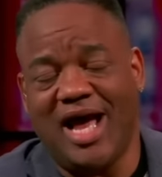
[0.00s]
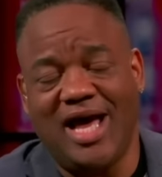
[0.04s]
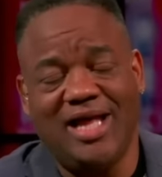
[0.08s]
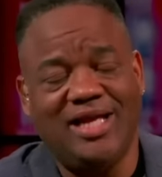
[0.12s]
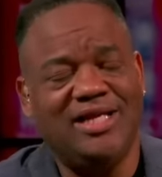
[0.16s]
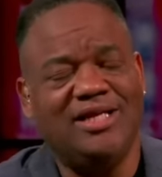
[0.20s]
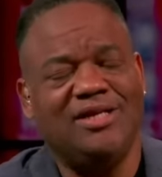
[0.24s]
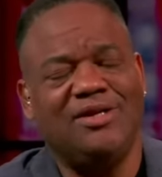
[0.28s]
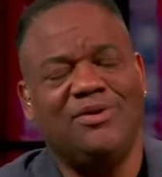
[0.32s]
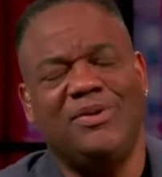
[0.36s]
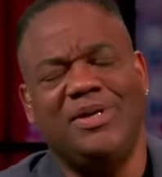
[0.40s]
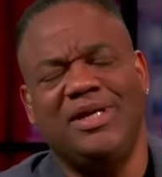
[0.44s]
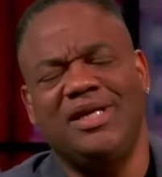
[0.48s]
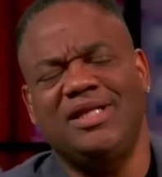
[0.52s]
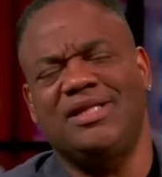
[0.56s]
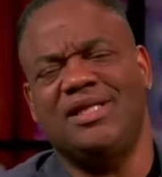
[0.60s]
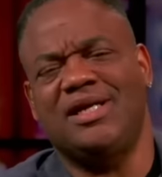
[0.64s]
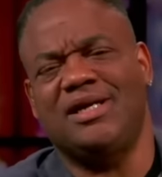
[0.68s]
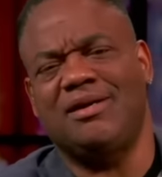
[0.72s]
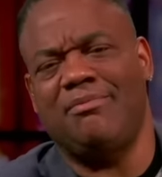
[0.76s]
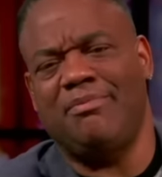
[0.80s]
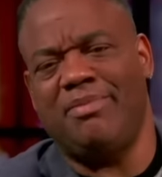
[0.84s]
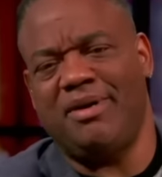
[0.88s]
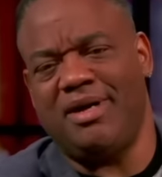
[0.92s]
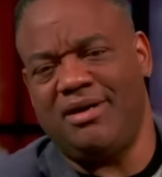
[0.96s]
I didn't know
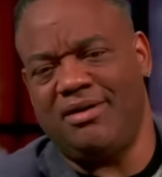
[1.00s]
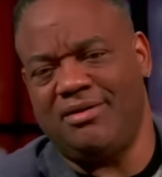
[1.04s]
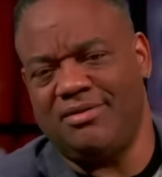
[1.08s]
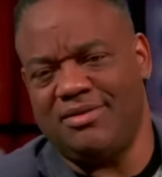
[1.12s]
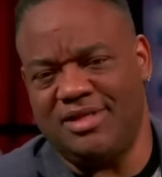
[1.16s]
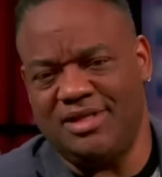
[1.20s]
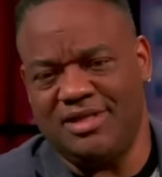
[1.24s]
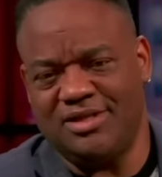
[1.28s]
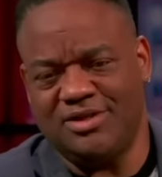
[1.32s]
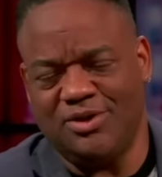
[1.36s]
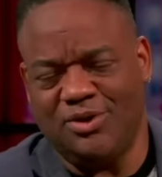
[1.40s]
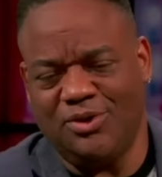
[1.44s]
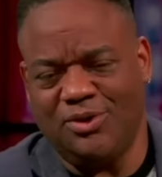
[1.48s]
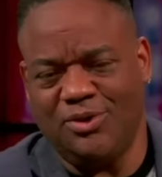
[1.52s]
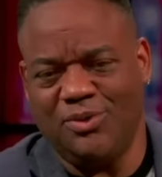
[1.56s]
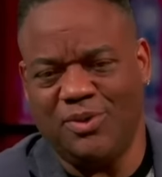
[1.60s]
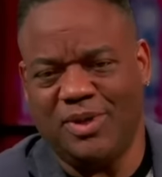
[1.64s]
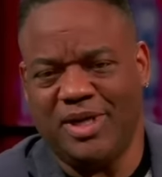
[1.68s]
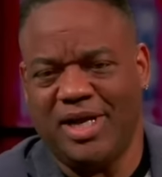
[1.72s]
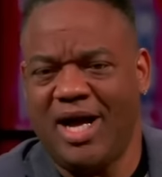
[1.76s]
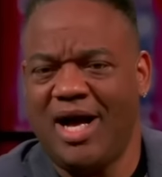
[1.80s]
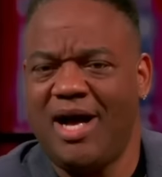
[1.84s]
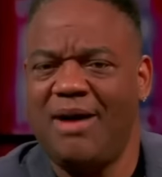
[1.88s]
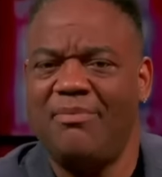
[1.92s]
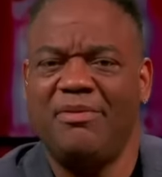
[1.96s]
anything about this whole
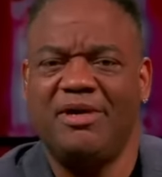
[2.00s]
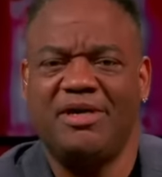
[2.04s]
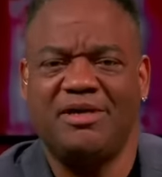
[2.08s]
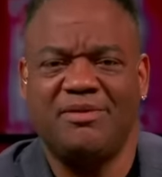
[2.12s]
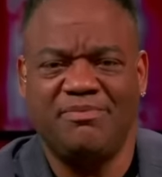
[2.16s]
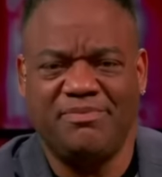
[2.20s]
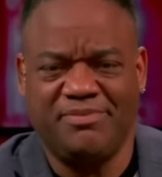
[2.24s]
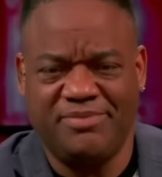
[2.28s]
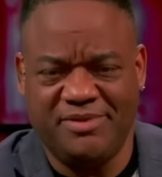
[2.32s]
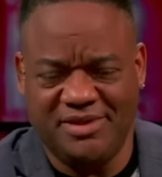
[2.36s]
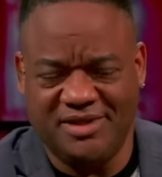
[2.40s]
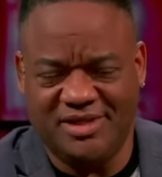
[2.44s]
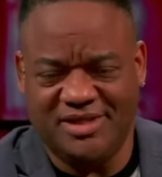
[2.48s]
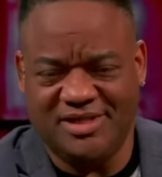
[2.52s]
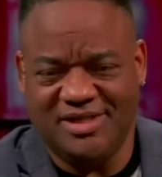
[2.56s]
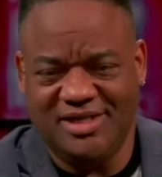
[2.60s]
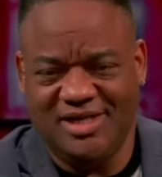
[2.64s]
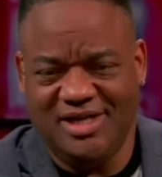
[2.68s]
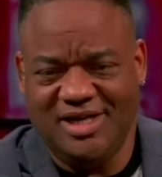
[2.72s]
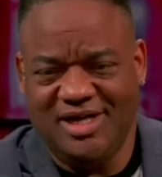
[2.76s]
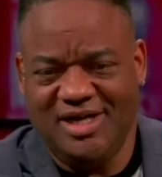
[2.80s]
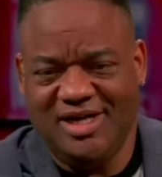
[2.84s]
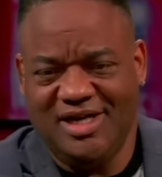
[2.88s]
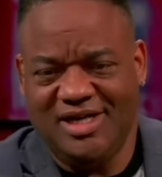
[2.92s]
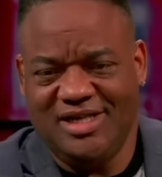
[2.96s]
comic book
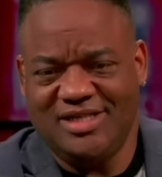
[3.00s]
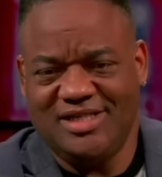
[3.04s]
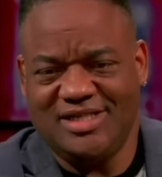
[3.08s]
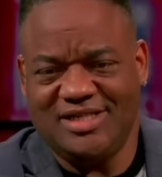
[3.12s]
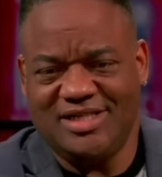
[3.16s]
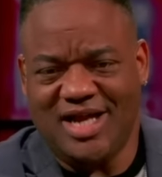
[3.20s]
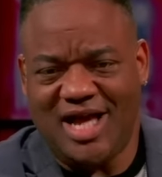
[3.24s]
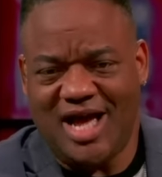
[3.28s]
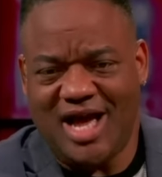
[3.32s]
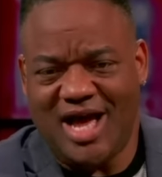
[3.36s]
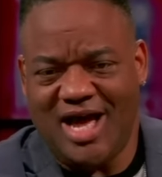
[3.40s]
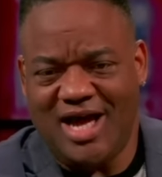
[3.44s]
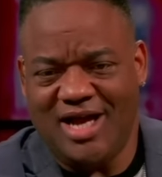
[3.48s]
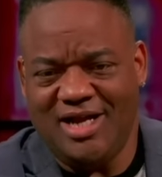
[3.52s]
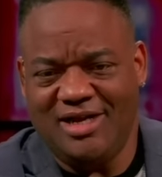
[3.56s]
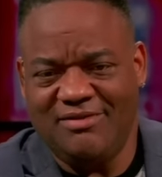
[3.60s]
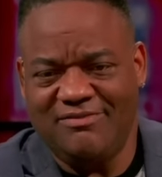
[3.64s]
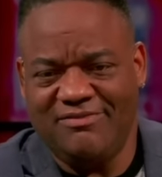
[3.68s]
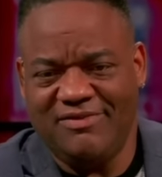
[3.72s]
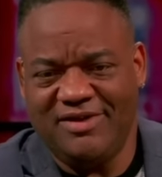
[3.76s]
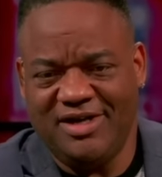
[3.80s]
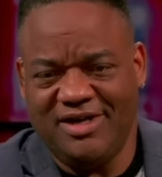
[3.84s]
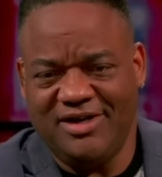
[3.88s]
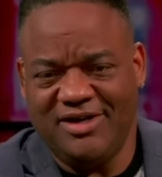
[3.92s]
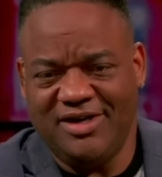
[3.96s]
side
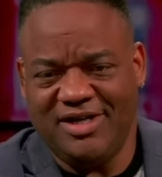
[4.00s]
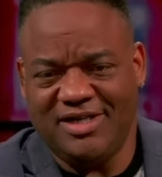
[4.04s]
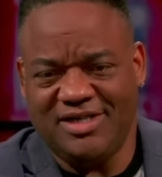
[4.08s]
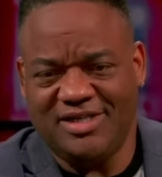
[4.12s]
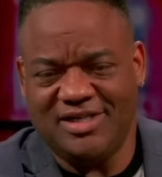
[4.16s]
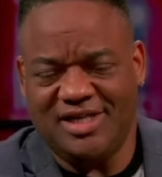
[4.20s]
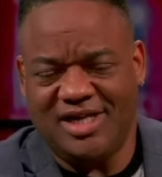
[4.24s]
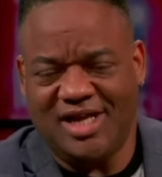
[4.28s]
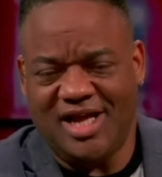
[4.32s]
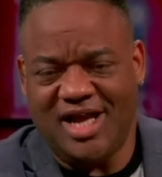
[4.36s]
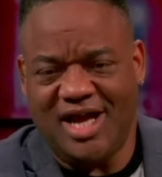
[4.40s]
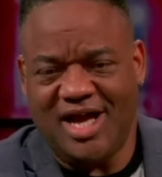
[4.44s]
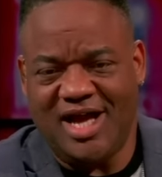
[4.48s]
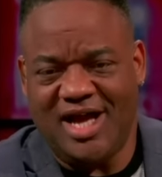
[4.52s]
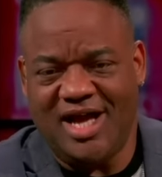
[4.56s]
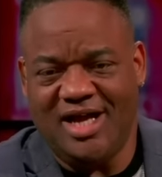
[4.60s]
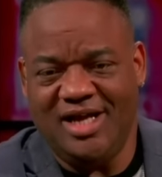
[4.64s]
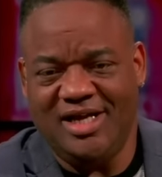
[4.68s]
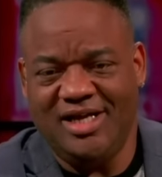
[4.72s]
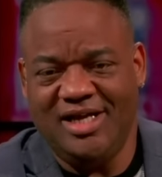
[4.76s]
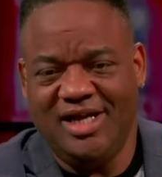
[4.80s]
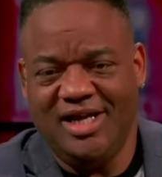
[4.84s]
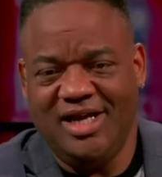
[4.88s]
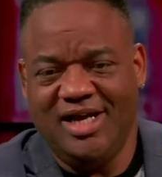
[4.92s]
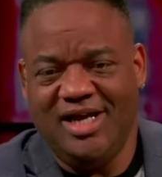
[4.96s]
of Eric
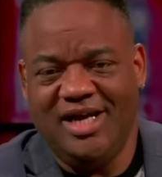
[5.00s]
July.